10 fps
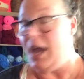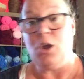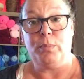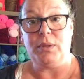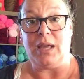I
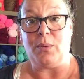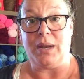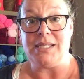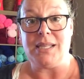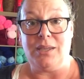hope you like what
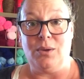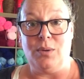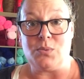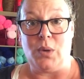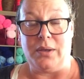I sent you
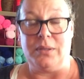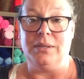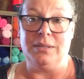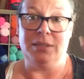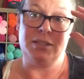as well.
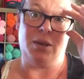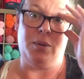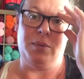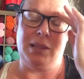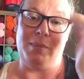
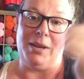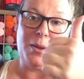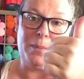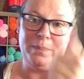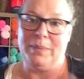So let me know.